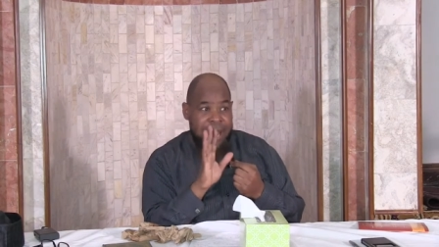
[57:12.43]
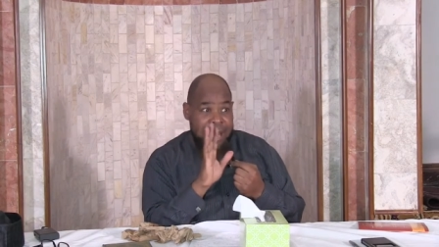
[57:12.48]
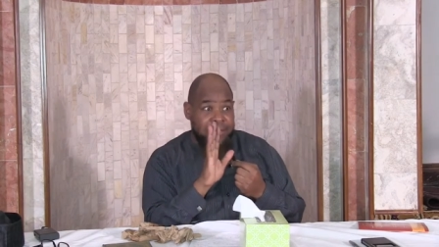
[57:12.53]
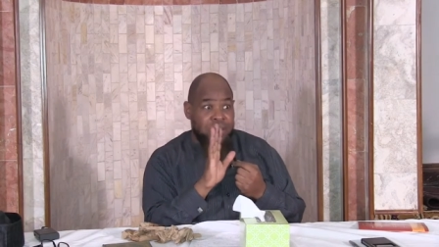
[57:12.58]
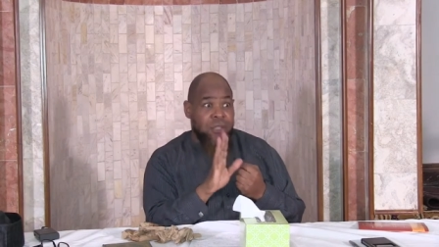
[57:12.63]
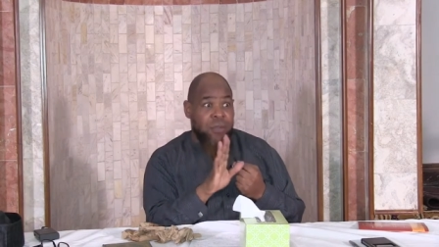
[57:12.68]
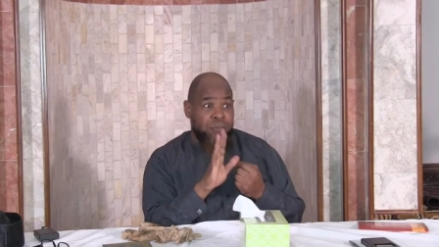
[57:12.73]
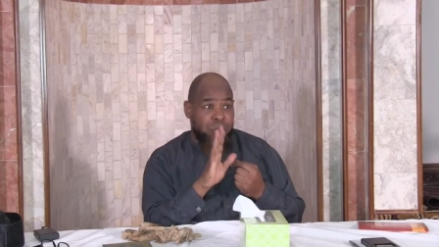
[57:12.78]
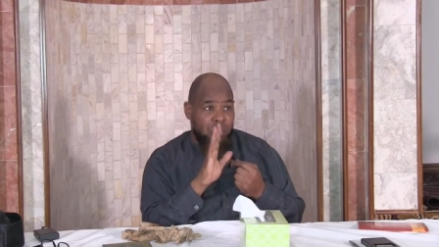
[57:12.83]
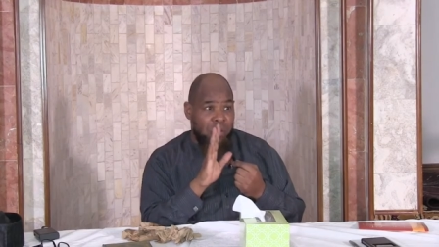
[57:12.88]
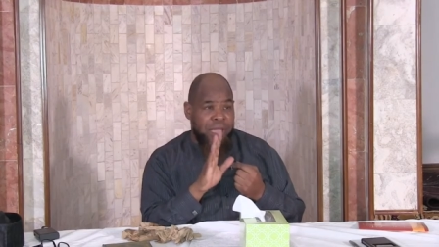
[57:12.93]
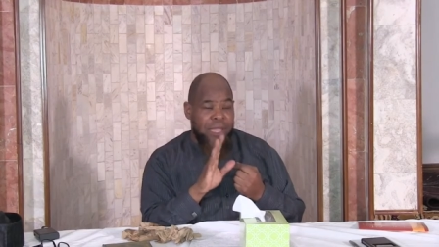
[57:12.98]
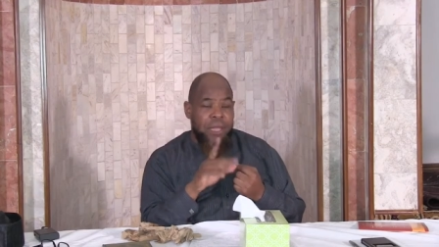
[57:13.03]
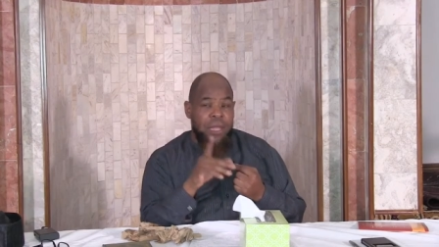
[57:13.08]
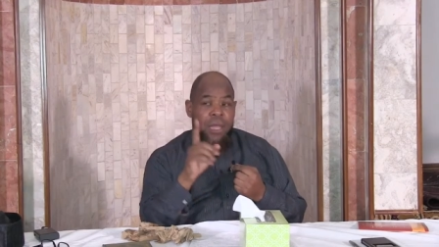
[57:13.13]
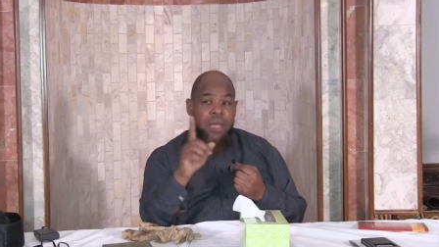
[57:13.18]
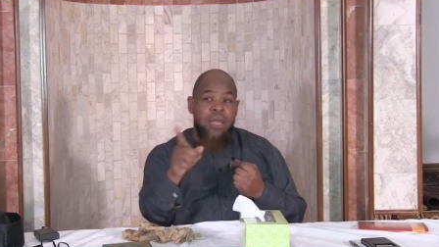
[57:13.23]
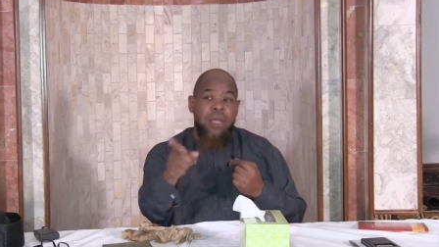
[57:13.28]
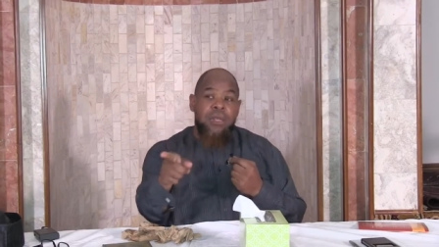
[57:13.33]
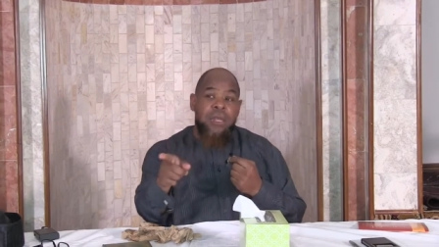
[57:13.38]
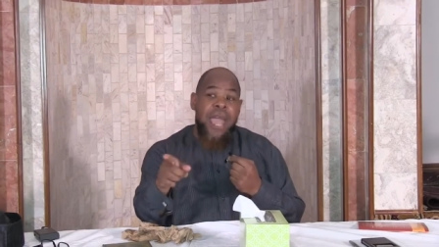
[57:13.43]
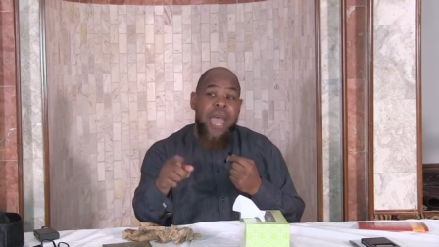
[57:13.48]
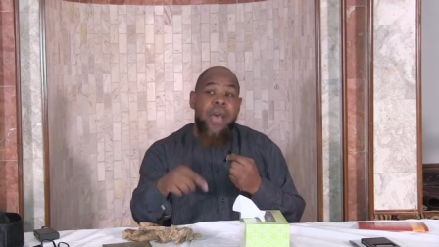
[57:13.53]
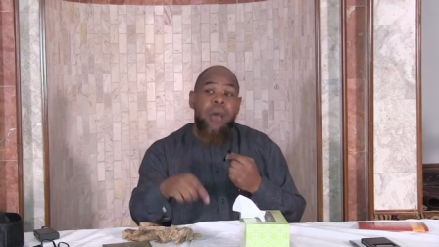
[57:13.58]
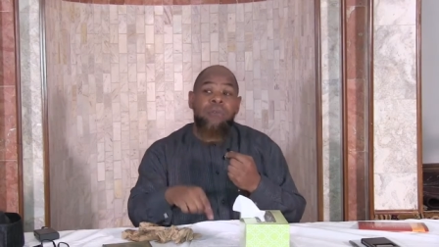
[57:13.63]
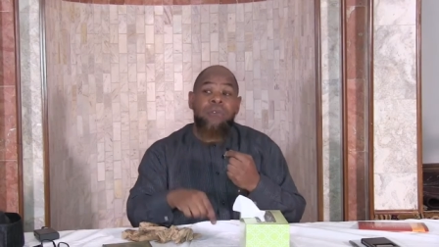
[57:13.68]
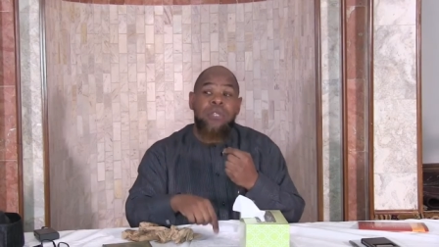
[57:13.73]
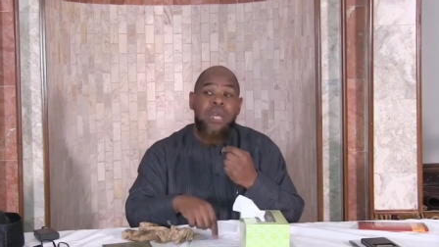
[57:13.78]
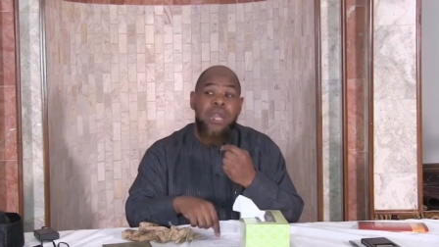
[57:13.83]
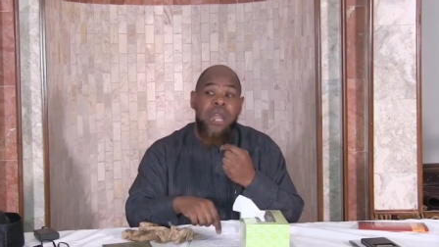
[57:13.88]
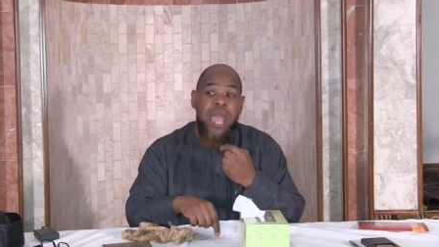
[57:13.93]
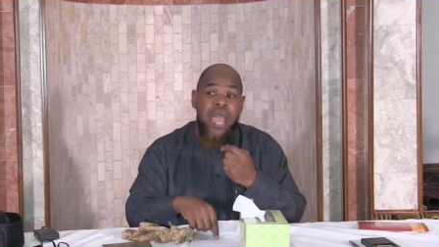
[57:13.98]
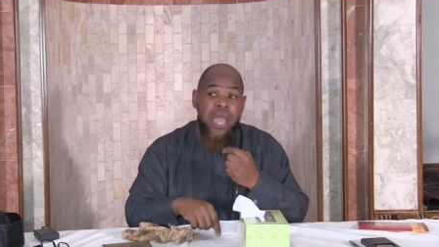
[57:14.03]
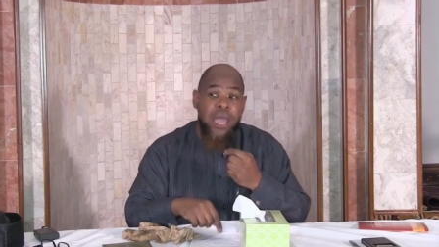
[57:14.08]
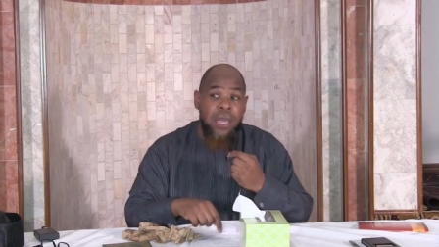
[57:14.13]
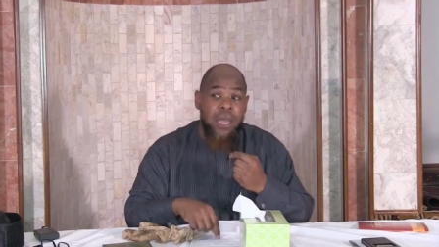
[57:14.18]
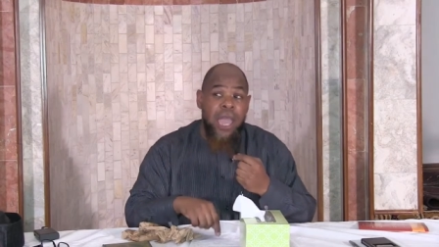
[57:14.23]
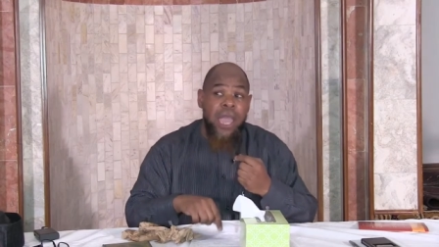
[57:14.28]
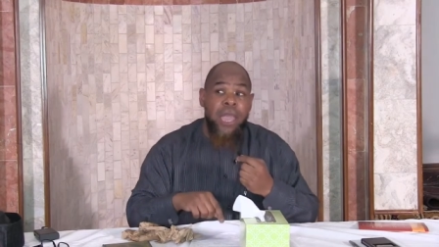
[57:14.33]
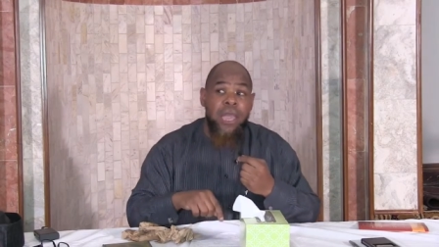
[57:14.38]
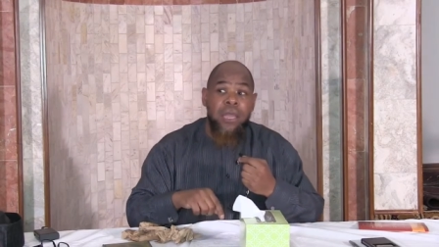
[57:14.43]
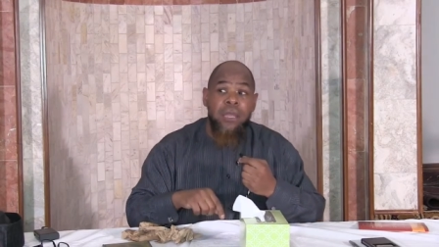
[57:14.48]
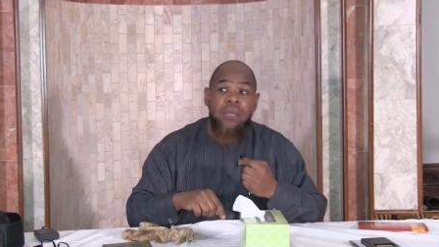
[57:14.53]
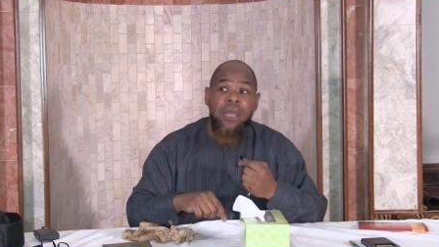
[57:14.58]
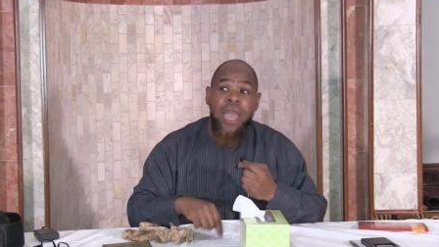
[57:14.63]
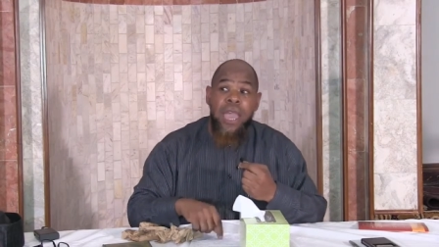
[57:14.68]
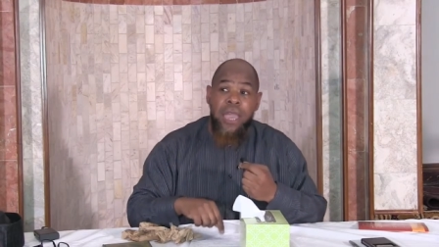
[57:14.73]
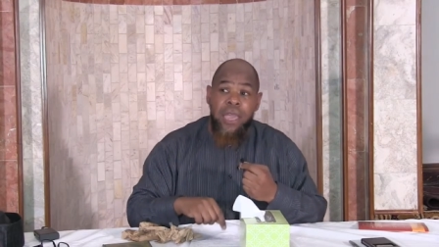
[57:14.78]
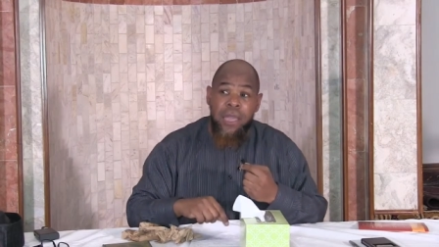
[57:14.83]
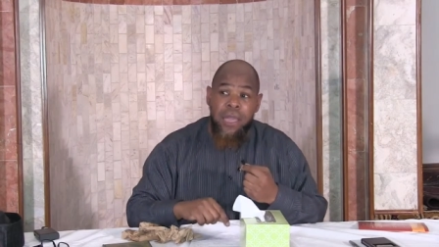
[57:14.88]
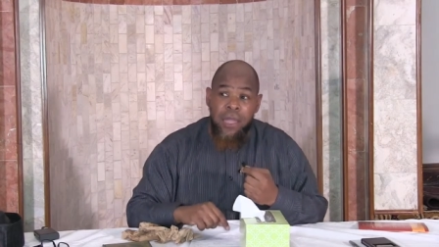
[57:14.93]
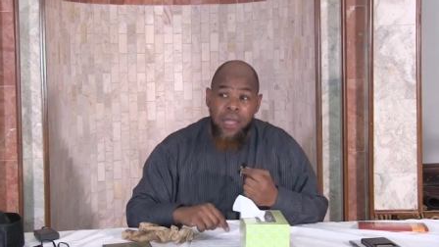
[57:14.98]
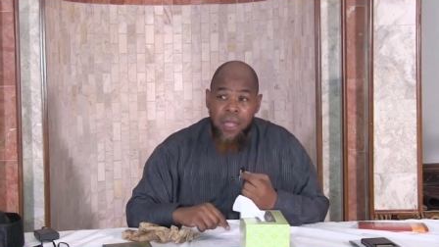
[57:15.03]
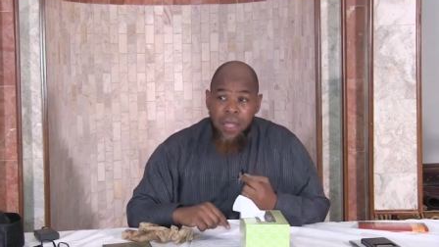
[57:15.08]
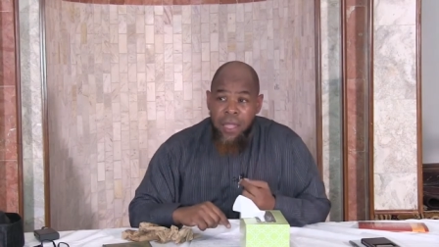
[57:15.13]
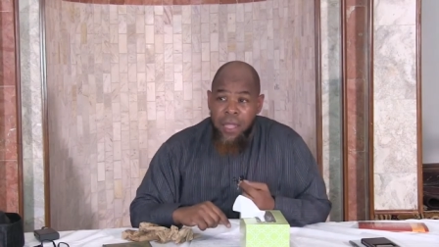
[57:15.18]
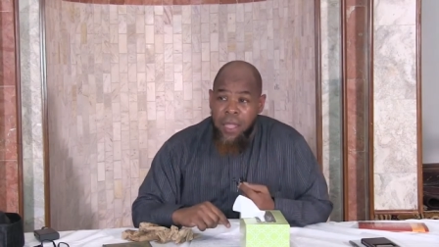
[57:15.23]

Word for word: that's the point. Now, today, hey, hey,